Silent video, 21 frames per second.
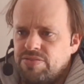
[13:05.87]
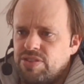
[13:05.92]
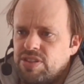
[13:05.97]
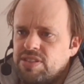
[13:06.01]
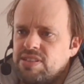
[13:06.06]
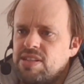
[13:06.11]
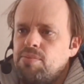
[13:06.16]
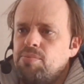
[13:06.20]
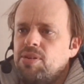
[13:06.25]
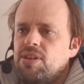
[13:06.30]
for
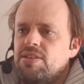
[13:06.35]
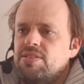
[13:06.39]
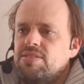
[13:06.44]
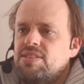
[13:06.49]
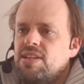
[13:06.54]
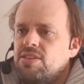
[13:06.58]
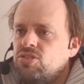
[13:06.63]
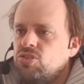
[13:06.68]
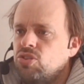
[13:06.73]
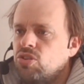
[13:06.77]
example, that
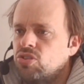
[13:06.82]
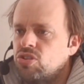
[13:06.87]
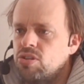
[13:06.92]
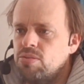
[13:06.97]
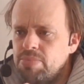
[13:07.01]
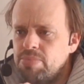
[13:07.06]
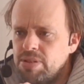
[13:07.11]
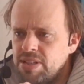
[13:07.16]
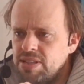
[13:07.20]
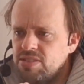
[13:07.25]
said, your
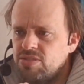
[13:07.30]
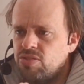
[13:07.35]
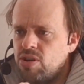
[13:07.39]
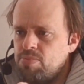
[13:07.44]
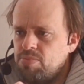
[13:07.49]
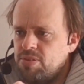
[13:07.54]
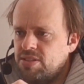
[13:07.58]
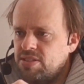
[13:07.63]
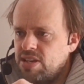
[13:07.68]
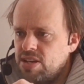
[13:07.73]
company's
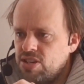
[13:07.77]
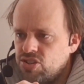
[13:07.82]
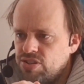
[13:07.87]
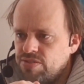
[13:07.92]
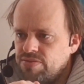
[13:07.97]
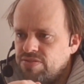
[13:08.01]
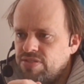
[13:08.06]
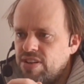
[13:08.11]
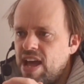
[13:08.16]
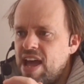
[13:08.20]

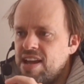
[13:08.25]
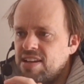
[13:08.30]
reputation for